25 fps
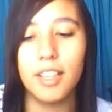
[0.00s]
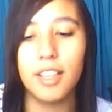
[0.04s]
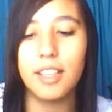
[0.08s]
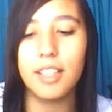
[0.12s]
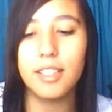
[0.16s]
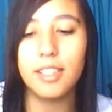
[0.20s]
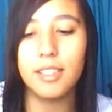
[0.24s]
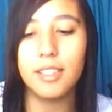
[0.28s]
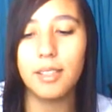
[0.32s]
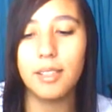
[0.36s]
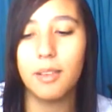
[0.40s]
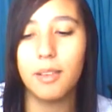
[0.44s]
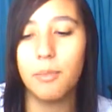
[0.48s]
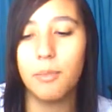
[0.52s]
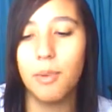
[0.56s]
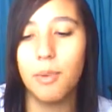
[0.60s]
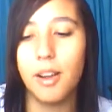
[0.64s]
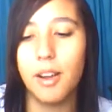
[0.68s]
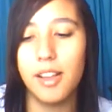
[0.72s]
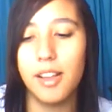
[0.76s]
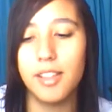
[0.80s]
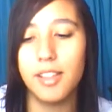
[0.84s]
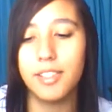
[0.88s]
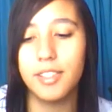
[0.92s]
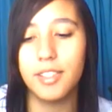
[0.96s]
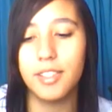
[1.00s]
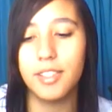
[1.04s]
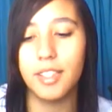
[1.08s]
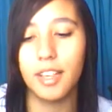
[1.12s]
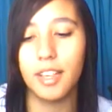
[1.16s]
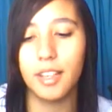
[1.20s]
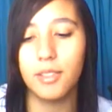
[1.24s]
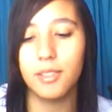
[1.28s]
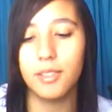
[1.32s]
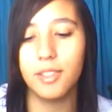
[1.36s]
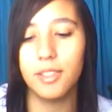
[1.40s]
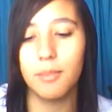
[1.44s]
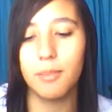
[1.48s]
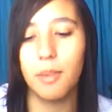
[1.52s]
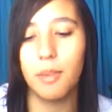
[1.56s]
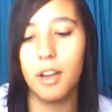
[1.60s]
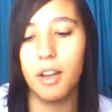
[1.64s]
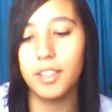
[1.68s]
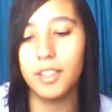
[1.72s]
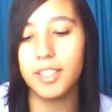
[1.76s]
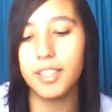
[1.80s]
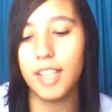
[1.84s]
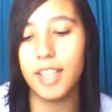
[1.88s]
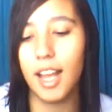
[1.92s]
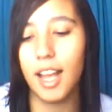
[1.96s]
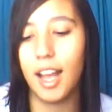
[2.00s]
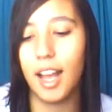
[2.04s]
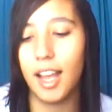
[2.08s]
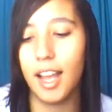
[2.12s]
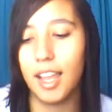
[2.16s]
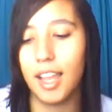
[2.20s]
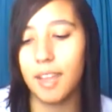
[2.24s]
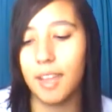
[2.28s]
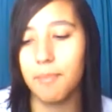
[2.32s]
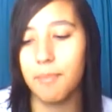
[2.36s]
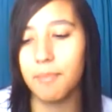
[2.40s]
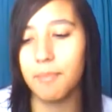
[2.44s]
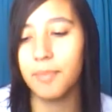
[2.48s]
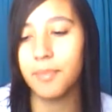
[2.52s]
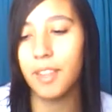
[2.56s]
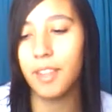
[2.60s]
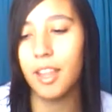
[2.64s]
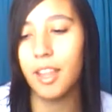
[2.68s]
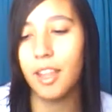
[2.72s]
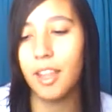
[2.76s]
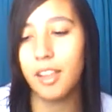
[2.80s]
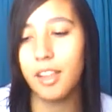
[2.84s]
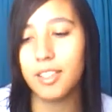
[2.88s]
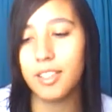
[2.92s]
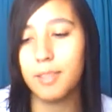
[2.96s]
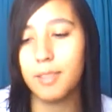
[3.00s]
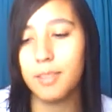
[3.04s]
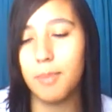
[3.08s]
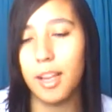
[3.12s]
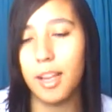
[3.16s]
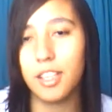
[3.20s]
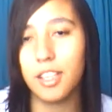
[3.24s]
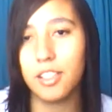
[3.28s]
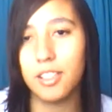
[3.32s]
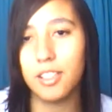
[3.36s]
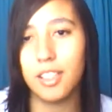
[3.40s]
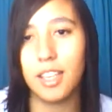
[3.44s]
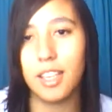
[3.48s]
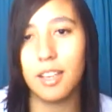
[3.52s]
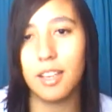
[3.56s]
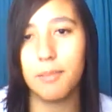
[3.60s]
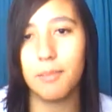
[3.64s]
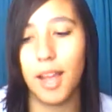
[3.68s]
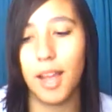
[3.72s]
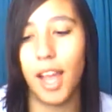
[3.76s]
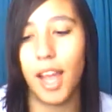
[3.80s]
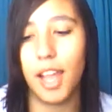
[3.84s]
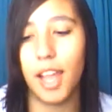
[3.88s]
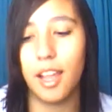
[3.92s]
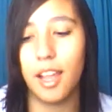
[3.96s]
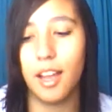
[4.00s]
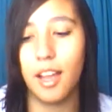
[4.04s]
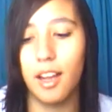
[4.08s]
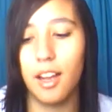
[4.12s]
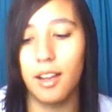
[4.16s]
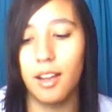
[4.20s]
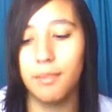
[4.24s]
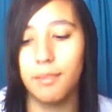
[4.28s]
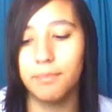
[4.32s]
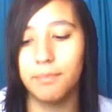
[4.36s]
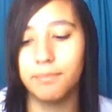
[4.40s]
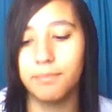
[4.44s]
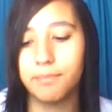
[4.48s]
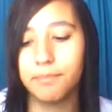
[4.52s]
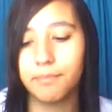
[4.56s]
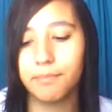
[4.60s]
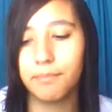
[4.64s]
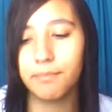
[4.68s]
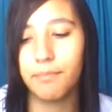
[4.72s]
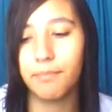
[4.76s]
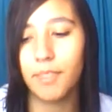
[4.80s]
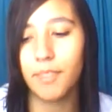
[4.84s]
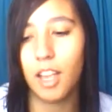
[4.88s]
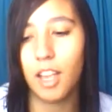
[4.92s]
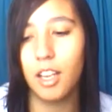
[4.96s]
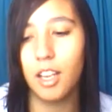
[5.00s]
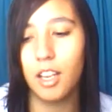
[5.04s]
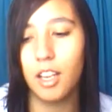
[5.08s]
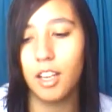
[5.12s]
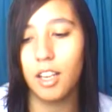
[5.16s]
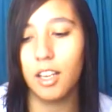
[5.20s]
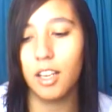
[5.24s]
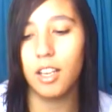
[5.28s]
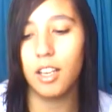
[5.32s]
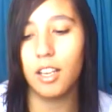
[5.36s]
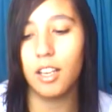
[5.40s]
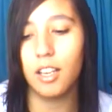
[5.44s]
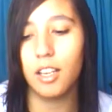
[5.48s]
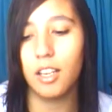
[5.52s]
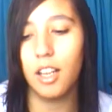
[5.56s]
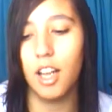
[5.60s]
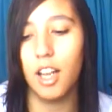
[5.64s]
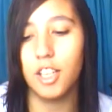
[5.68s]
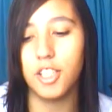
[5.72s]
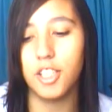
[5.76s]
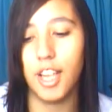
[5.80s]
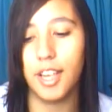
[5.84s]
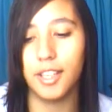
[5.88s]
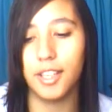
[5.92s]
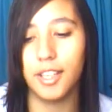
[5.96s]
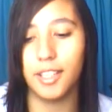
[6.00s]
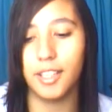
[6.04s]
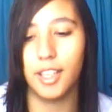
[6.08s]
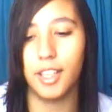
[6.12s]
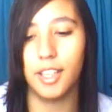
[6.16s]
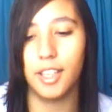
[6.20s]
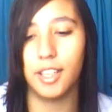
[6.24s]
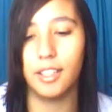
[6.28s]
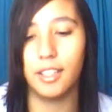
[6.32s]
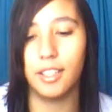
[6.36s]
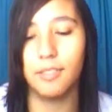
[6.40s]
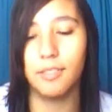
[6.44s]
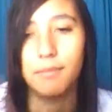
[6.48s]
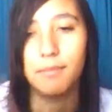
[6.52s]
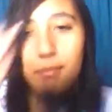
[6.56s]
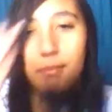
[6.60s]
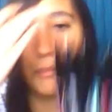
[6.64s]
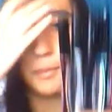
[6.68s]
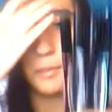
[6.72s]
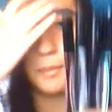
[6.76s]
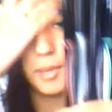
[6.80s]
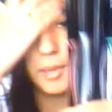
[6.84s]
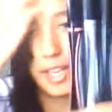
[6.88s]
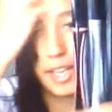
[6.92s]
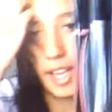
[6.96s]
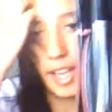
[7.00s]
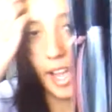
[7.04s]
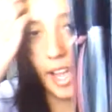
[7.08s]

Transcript: these ones, and I use them all the time, especially in my um, agenda. But